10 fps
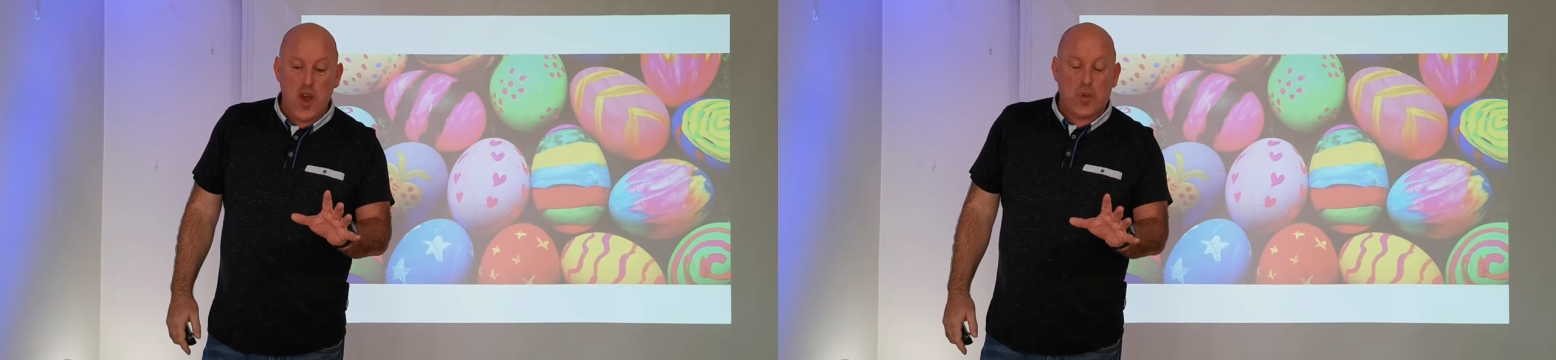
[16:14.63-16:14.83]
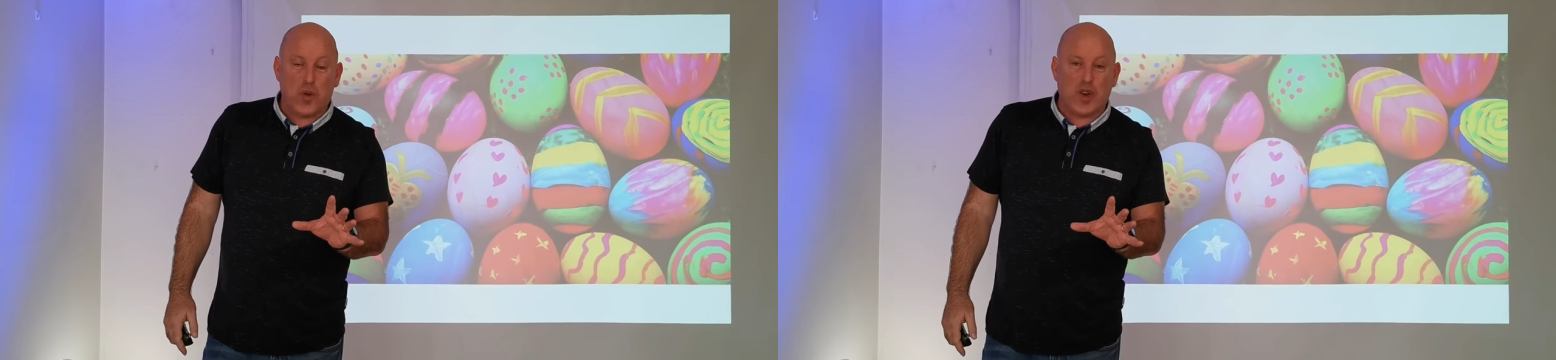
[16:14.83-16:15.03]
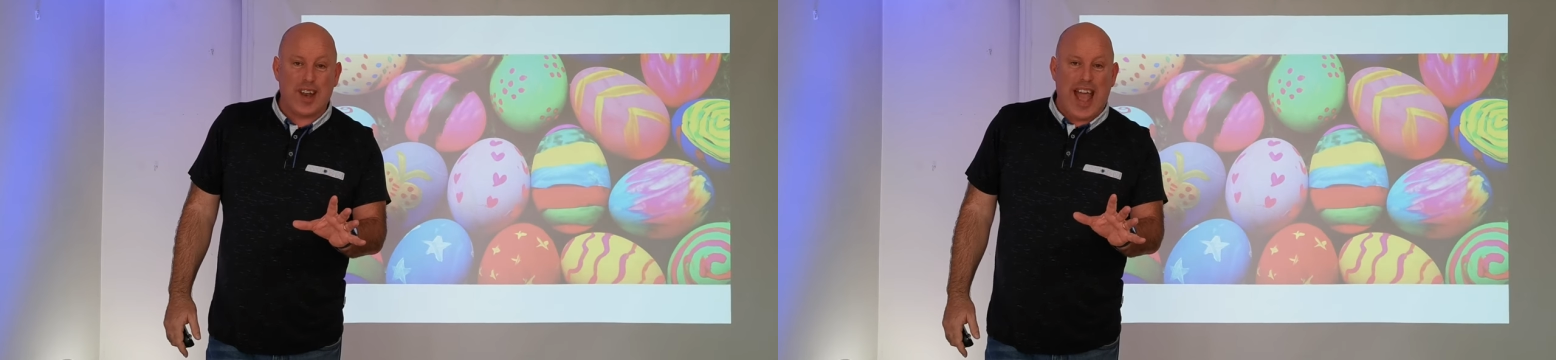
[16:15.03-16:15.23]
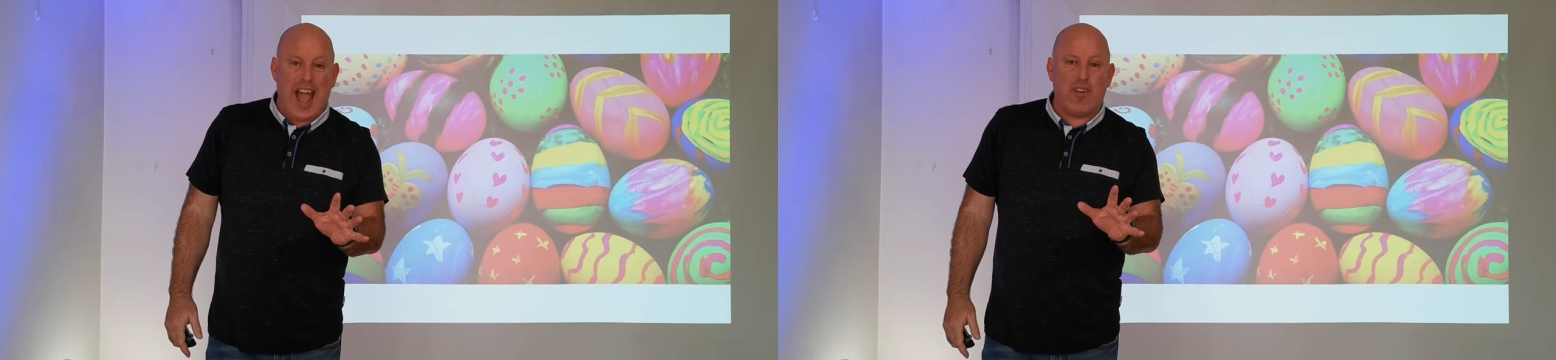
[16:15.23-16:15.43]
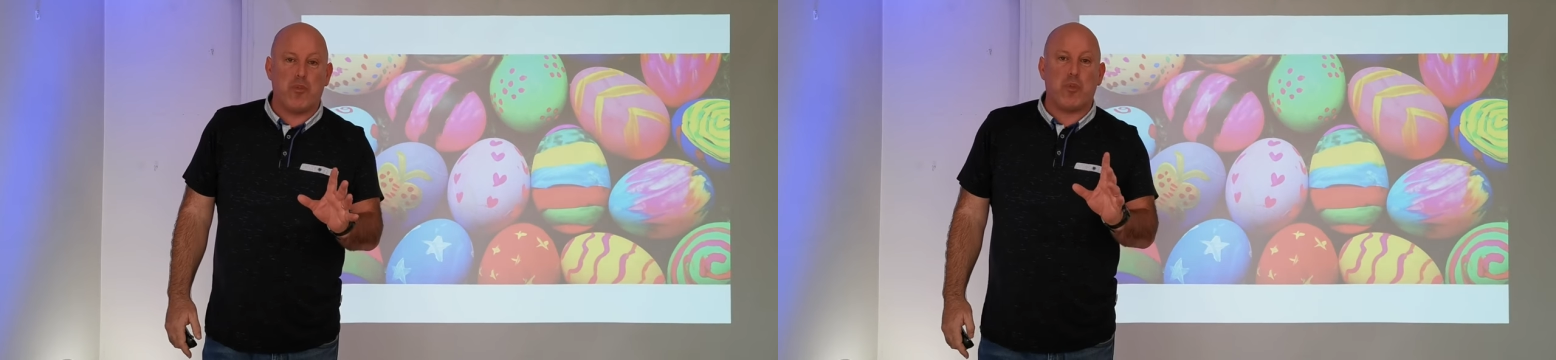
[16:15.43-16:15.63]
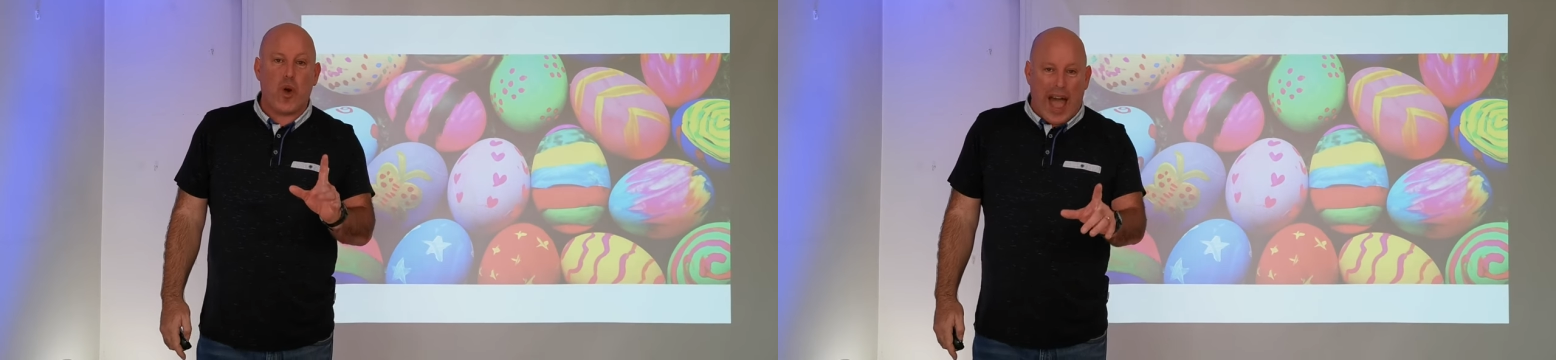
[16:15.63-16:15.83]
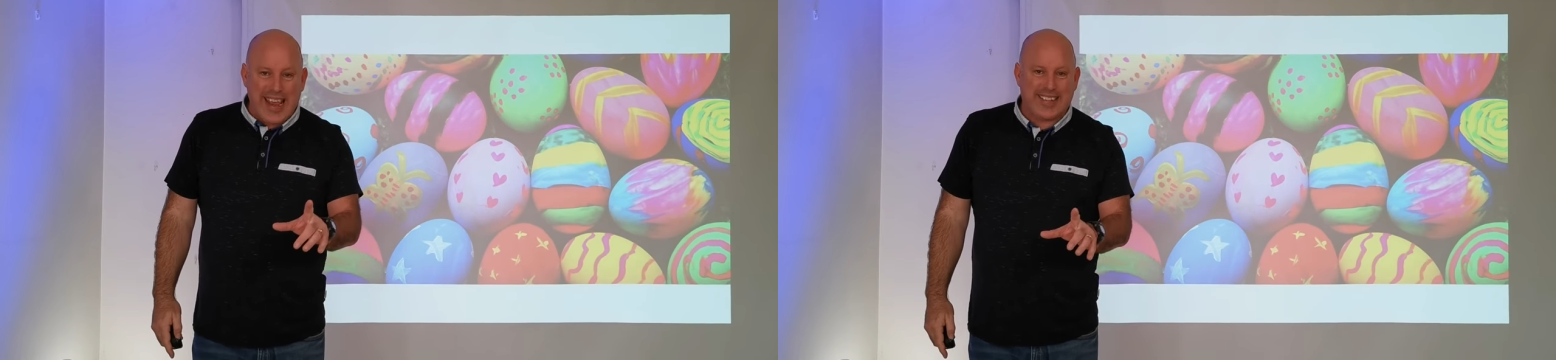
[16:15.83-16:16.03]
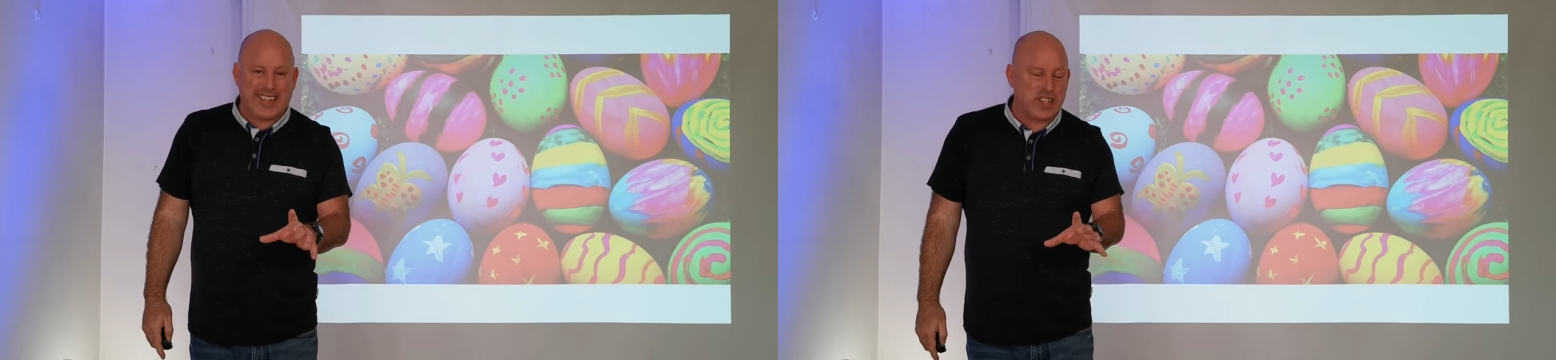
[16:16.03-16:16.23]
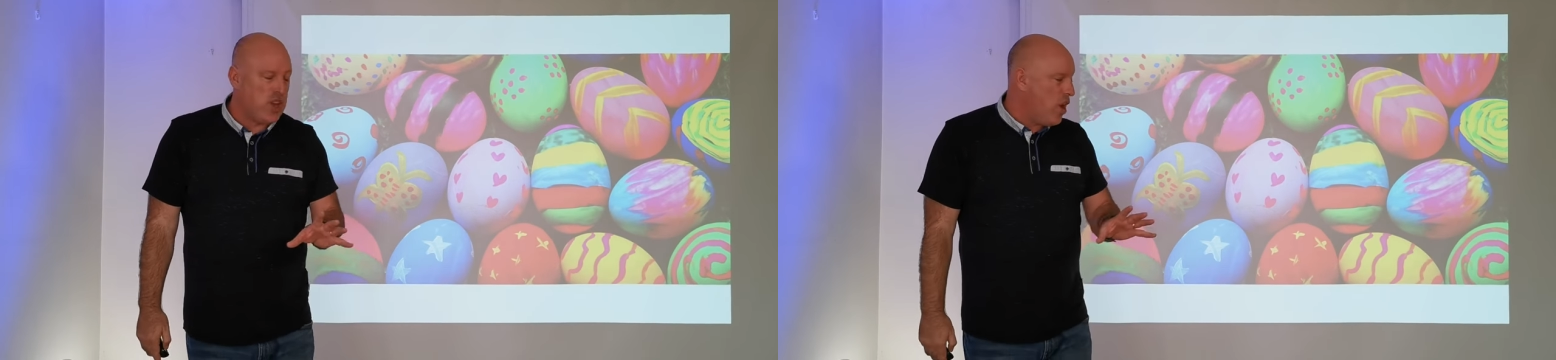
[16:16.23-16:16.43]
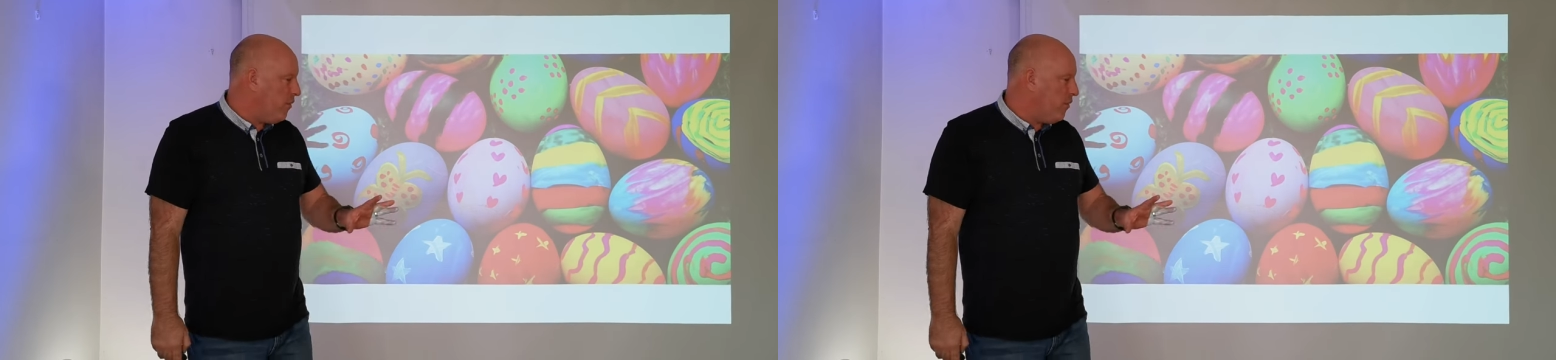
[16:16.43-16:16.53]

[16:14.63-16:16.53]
we're going to have prizes